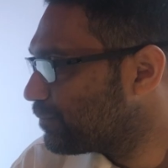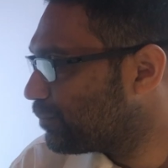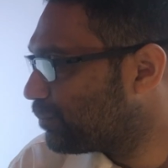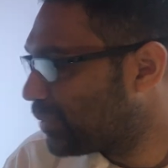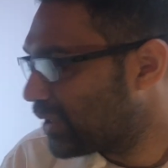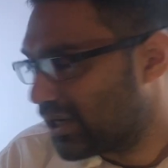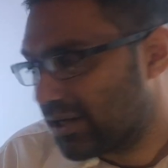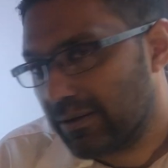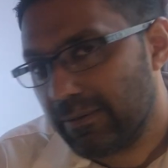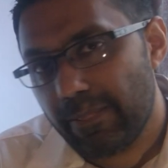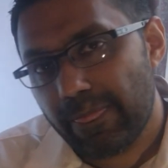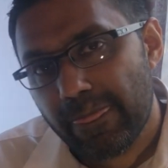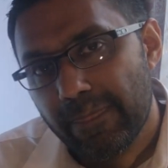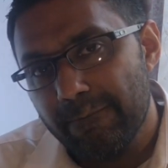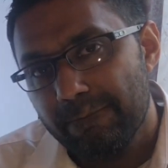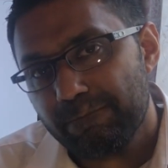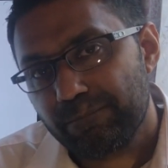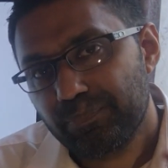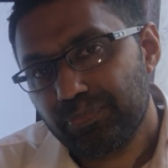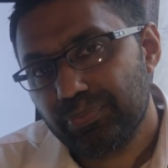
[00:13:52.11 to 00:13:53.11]
But
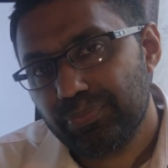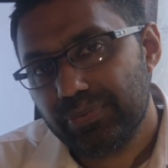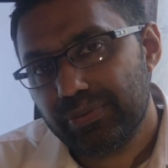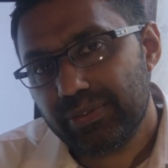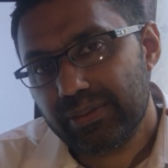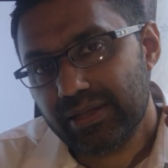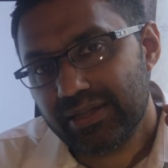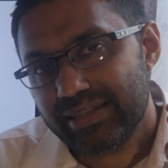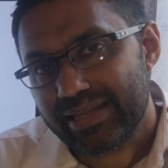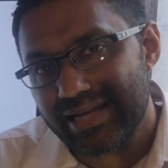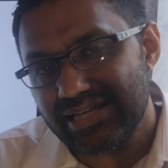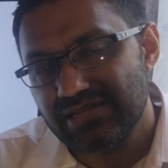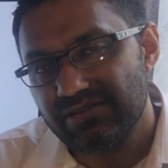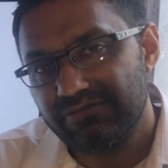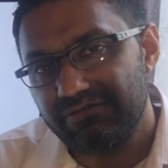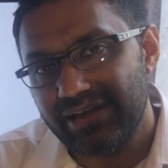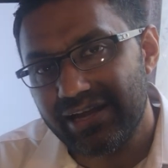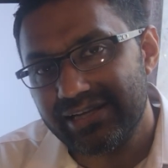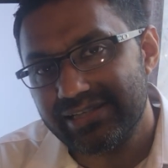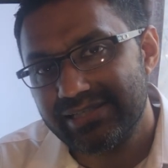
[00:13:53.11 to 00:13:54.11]
the net
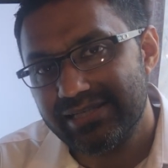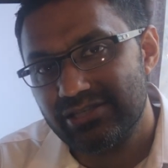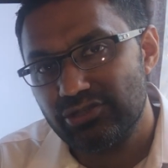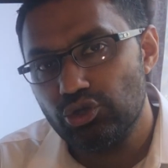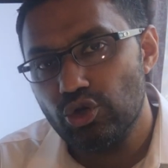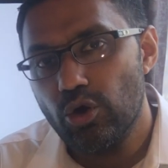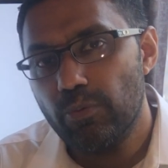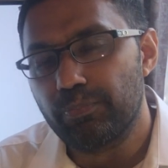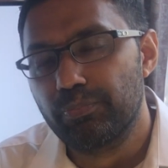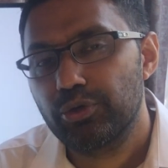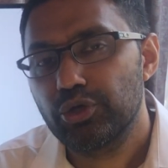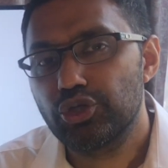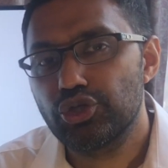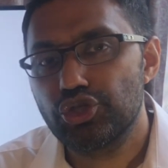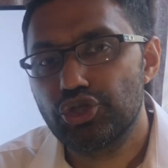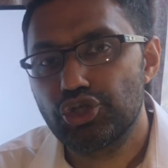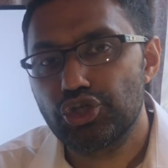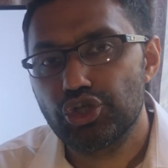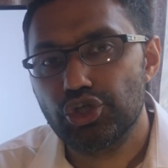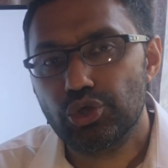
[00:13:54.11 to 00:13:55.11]
effect is you're
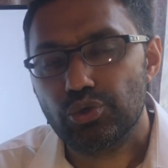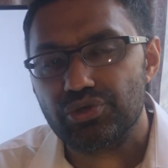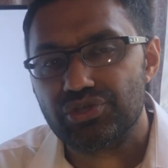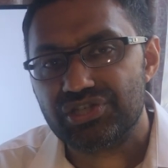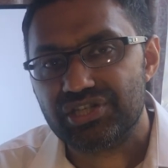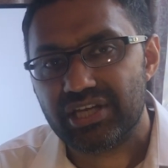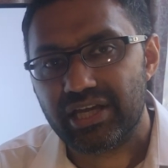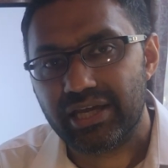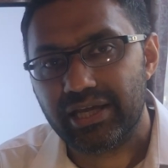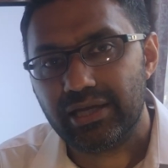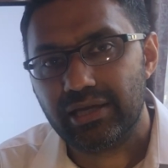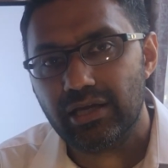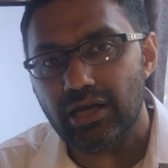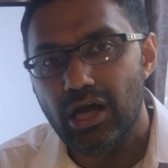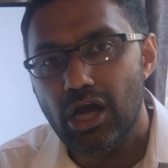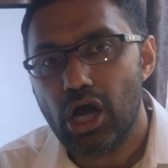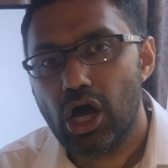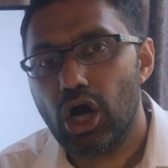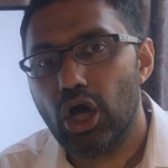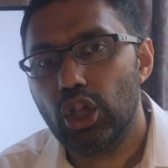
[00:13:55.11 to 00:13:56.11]
producing
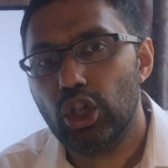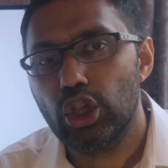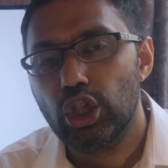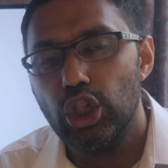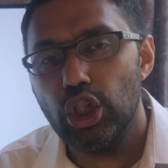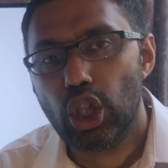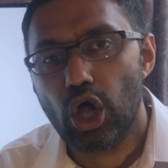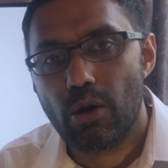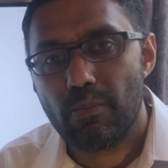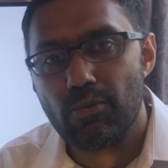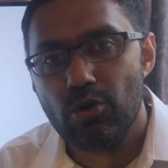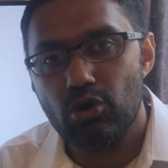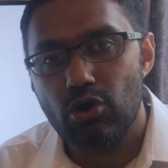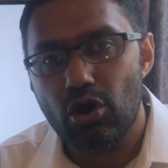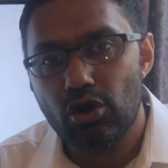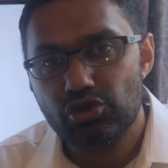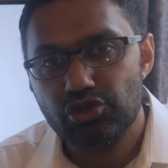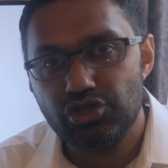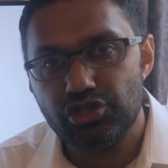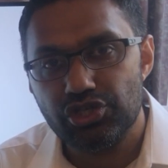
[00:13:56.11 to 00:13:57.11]
a lot more
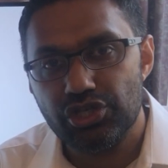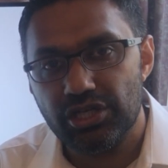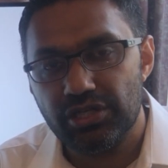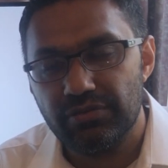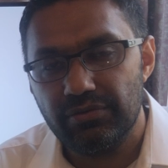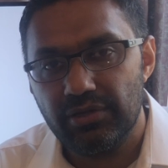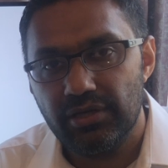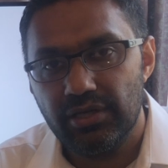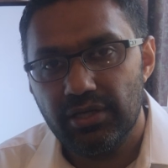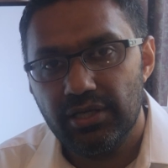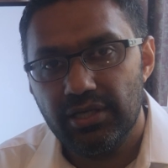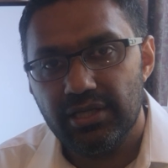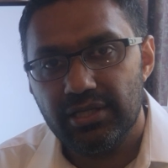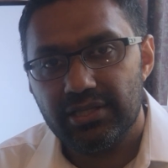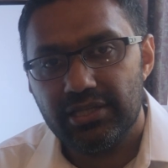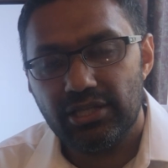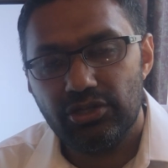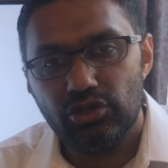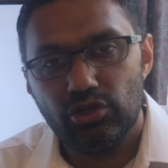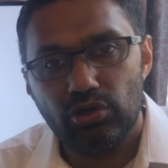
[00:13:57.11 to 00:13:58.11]
oxygen
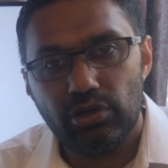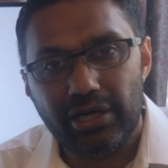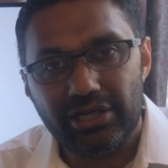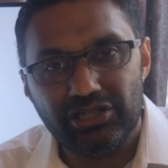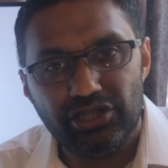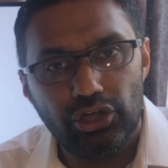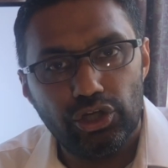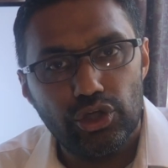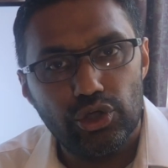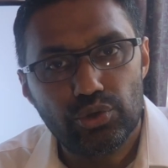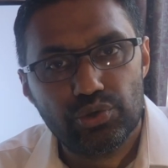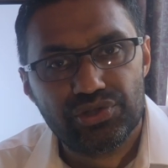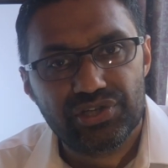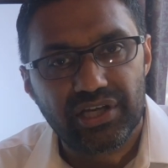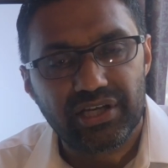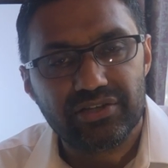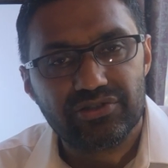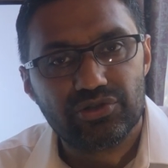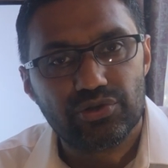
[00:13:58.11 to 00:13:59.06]
than you're actually using.